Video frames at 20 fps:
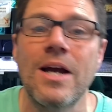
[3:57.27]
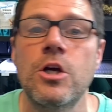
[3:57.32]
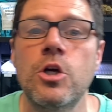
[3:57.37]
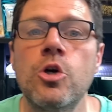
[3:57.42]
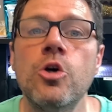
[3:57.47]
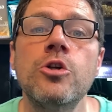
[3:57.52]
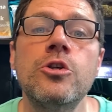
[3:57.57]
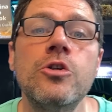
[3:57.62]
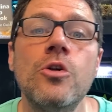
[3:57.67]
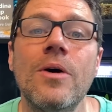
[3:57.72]
and
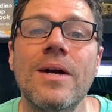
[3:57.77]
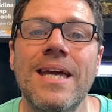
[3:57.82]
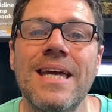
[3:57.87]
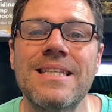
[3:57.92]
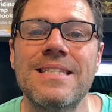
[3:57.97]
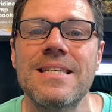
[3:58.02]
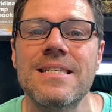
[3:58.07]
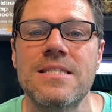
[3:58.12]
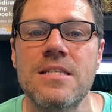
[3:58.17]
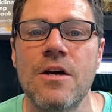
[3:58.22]
could not
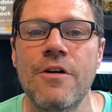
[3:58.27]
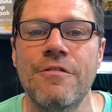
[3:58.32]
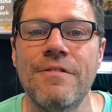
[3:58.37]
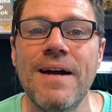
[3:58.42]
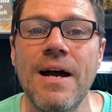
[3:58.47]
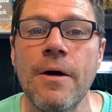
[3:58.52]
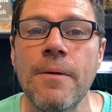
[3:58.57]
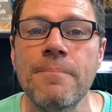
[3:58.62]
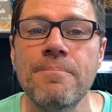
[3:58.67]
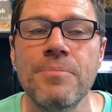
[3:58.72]
get itself
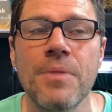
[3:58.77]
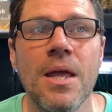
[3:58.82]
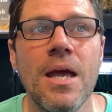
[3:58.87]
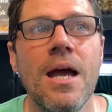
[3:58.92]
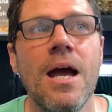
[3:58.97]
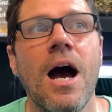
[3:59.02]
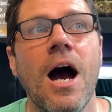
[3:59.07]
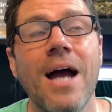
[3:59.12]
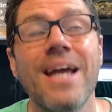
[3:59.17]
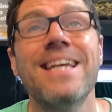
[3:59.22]
out,
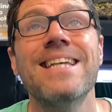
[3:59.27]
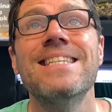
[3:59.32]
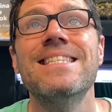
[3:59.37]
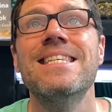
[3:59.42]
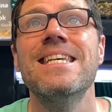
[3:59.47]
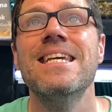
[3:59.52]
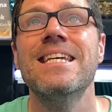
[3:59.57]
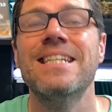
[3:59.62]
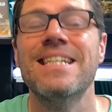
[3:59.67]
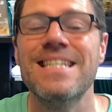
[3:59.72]
I can
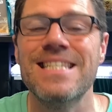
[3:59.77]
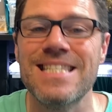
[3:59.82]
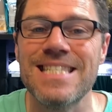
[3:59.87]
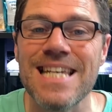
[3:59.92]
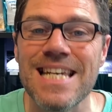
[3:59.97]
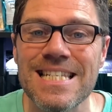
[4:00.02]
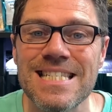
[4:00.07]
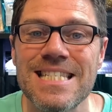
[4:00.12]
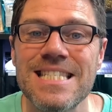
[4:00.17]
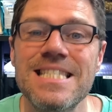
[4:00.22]
see an
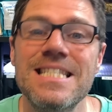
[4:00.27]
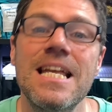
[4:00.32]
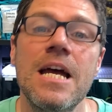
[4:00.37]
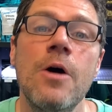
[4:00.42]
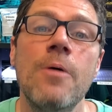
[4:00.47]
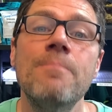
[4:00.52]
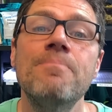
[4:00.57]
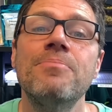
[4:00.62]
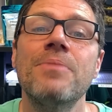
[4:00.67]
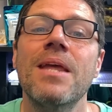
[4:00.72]
assassin
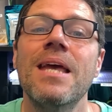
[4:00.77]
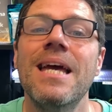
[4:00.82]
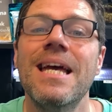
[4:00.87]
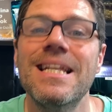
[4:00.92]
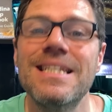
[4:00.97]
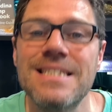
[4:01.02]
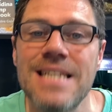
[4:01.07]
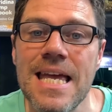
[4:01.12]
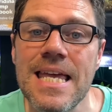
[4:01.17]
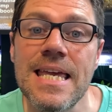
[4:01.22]
snail
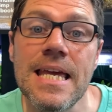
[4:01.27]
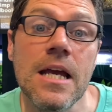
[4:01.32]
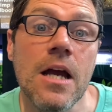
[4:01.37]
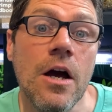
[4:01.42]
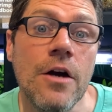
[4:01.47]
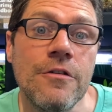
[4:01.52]
taking